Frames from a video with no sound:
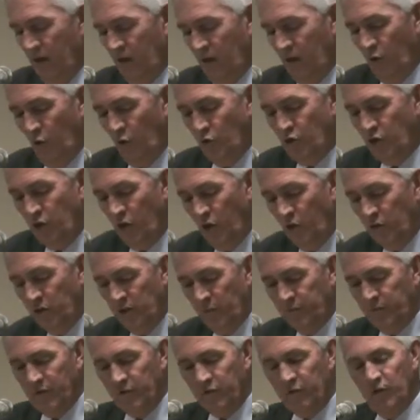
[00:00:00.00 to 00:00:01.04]
Coach calls
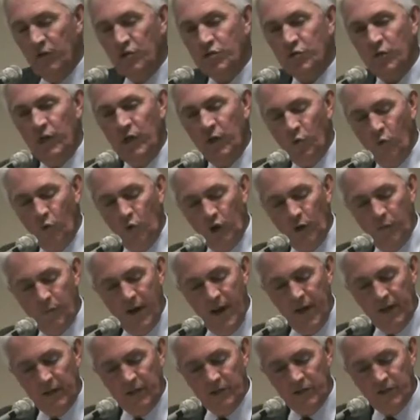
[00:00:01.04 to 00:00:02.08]
up the third string
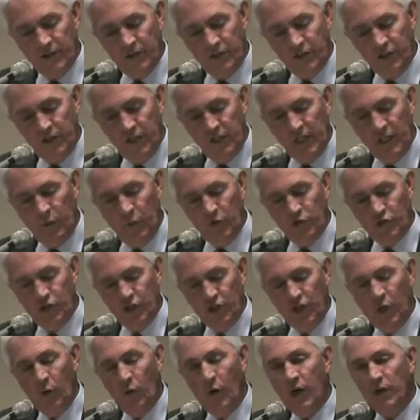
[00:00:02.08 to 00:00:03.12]
quarterback and says, son, I want you
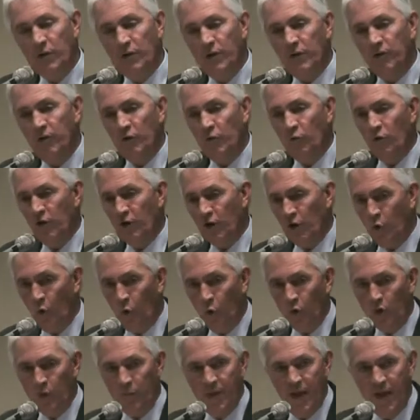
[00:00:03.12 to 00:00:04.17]
to go out there and run a
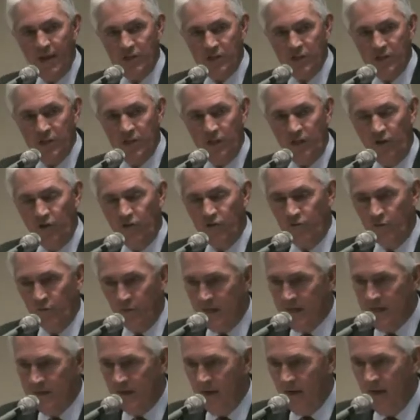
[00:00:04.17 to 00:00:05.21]
quarterback sneak
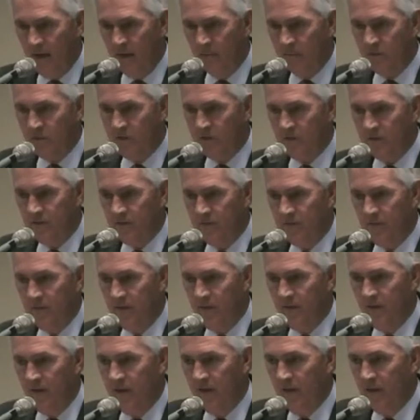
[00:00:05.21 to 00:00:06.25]
3 times,
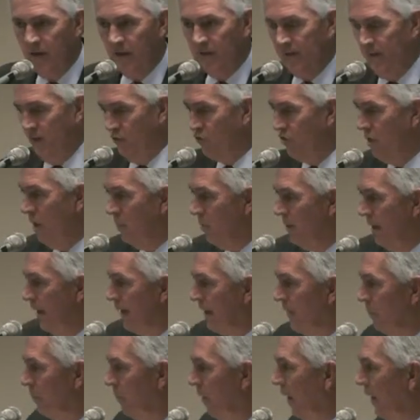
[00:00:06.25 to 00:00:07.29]
and then drop
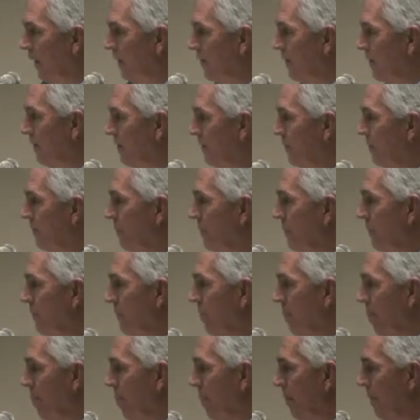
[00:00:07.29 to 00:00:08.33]
back and punt.
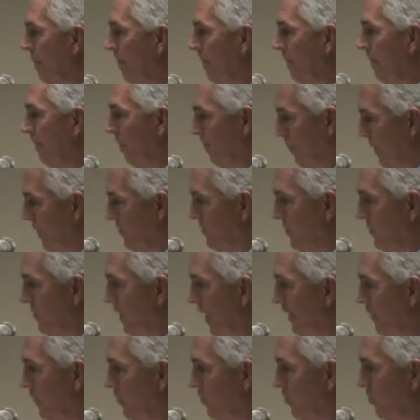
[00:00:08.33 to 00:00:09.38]
Young man says,
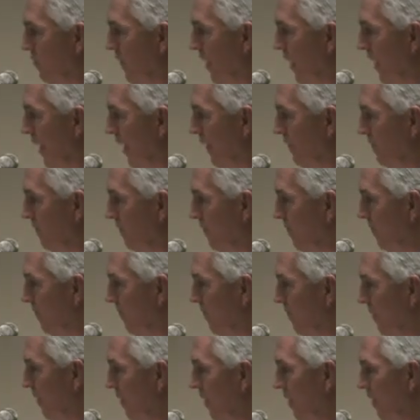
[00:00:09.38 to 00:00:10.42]
I can do that.
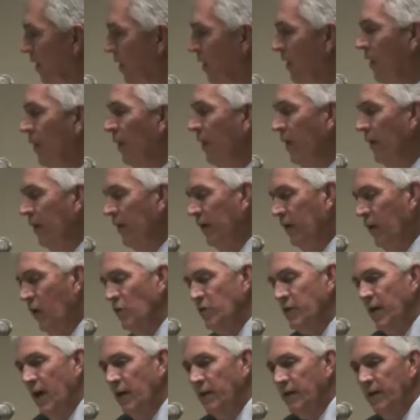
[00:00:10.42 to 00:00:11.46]
He
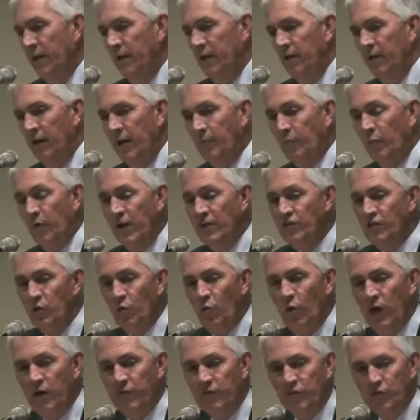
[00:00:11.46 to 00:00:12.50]
goes out there and breaks
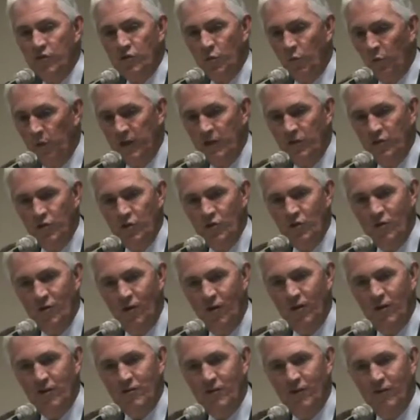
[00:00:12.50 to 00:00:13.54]
away for 22
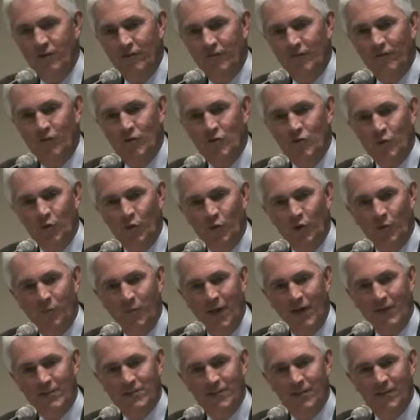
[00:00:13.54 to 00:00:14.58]
yards on the first
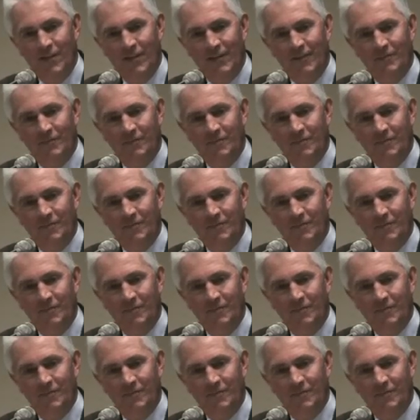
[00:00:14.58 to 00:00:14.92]
quarterback sneak.